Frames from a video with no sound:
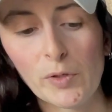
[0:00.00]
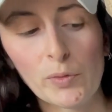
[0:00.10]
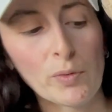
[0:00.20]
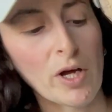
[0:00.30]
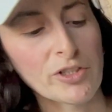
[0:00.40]

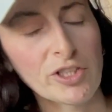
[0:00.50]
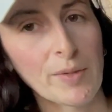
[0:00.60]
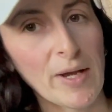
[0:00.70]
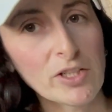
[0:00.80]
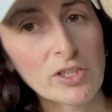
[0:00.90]
Huarache.
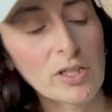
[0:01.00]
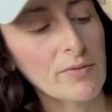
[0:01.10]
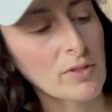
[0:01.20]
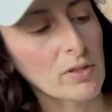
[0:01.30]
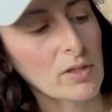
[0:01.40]
I'm actually gonna
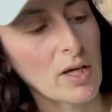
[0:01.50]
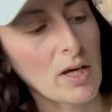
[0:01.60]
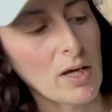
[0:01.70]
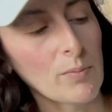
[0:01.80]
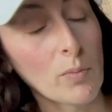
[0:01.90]
have to look
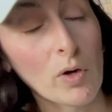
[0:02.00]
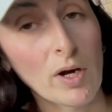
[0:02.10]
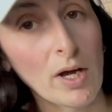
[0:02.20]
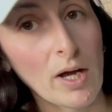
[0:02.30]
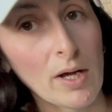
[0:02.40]

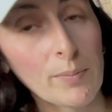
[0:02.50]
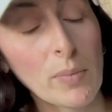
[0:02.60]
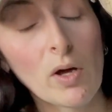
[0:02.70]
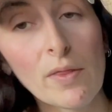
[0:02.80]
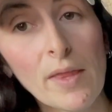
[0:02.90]
more up
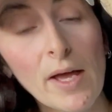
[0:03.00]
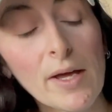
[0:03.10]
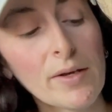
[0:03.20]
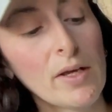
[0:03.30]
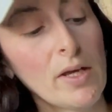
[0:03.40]
on
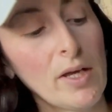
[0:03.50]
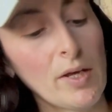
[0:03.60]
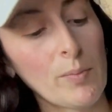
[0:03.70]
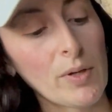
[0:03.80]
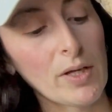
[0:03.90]
that,
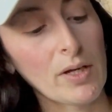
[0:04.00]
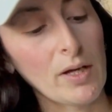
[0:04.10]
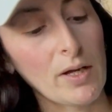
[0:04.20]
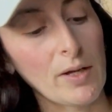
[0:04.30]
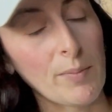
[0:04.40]
but
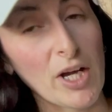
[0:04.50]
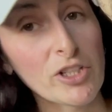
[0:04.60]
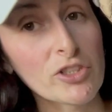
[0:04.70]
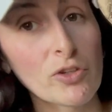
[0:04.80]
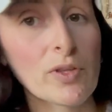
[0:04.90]
I
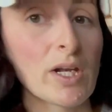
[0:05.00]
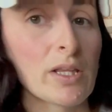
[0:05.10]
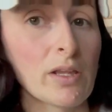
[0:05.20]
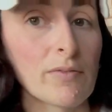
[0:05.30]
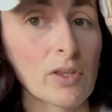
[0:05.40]
just know that I
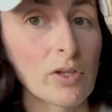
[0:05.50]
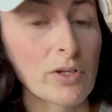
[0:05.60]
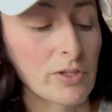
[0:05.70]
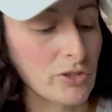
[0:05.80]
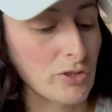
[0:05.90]
love the
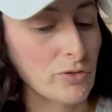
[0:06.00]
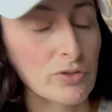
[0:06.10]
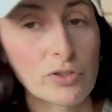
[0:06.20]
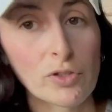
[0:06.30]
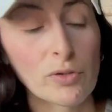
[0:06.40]
look of the shoe.
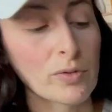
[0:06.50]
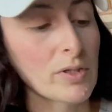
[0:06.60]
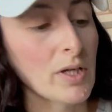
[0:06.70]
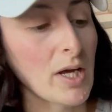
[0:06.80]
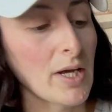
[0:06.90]
So
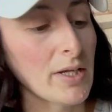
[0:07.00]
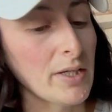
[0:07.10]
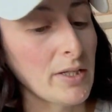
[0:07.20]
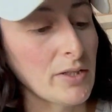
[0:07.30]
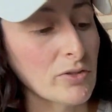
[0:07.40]

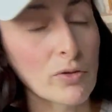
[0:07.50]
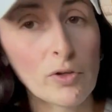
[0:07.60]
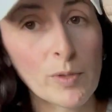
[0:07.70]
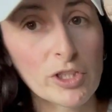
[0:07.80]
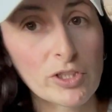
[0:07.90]
I don't
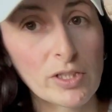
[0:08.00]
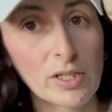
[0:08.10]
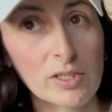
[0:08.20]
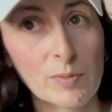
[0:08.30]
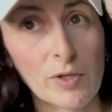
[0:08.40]
know much
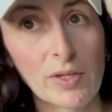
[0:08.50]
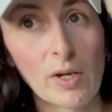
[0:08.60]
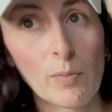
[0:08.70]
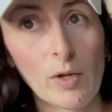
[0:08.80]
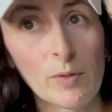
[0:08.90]
details about that.
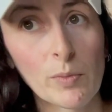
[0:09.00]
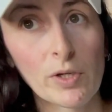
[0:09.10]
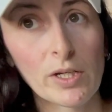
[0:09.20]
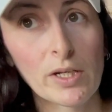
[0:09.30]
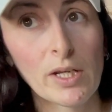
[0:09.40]
I'll probably
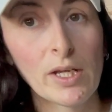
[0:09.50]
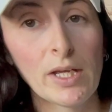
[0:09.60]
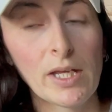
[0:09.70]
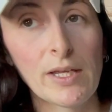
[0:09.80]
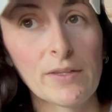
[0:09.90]
put it
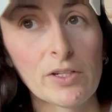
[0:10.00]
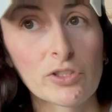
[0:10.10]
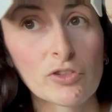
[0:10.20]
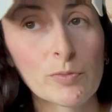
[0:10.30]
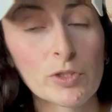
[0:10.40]
in the
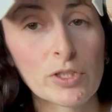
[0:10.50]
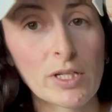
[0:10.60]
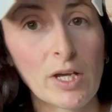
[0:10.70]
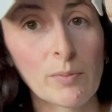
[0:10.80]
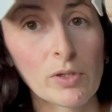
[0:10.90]
description
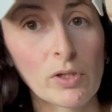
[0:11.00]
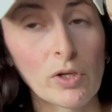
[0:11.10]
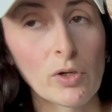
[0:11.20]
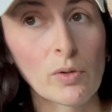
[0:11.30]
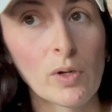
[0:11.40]
down
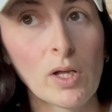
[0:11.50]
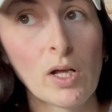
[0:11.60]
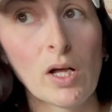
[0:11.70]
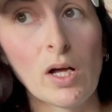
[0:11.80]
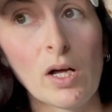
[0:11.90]
below
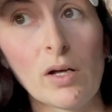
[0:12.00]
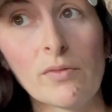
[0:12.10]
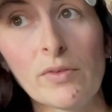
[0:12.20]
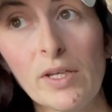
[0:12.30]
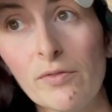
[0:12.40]

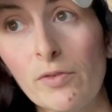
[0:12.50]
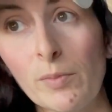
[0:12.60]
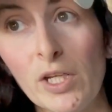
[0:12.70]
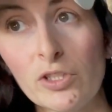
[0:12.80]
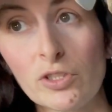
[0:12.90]
of
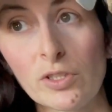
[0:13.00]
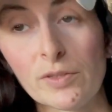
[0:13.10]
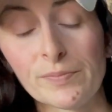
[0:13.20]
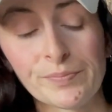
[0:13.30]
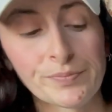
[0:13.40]
information